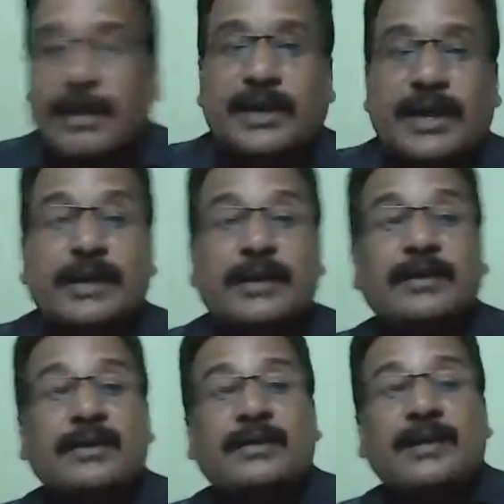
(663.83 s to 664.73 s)

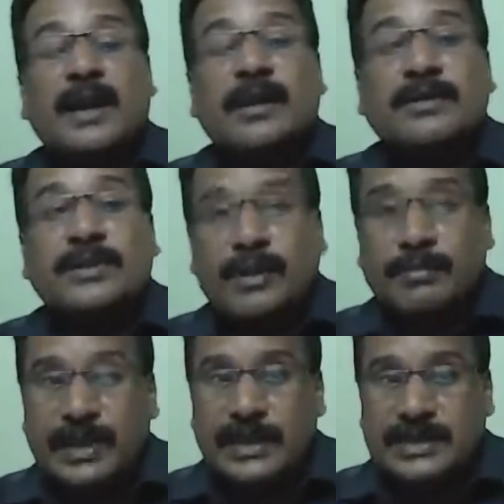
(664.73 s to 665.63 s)
17. Now the
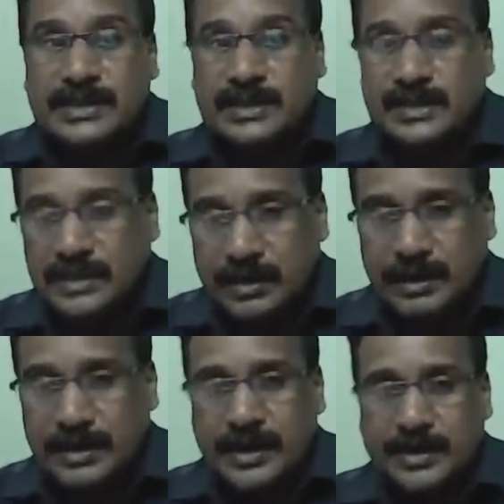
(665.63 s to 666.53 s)
number is
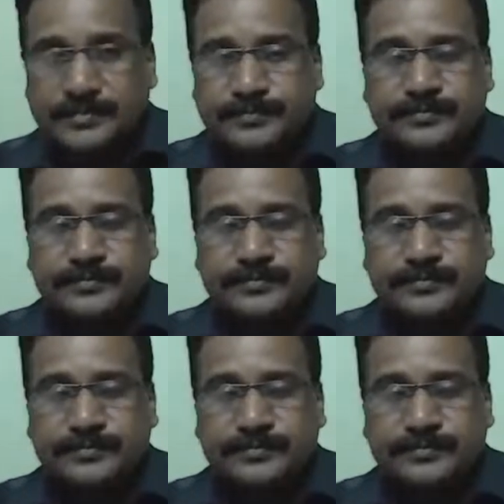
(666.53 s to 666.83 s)
17.